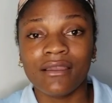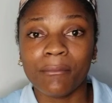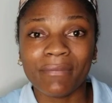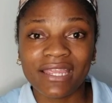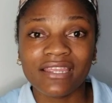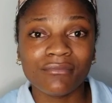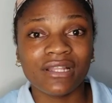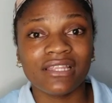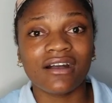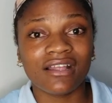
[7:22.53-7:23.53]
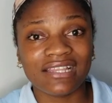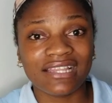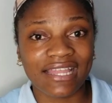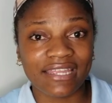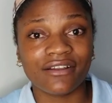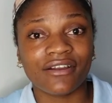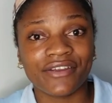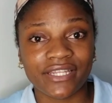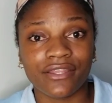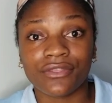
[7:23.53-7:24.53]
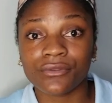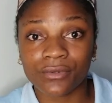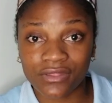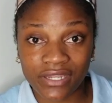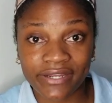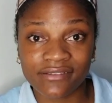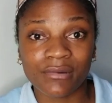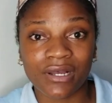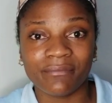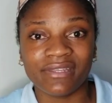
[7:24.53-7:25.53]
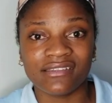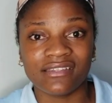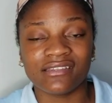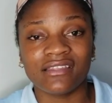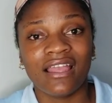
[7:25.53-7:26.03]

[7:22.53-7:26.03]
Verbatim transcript: making money online already through their small business,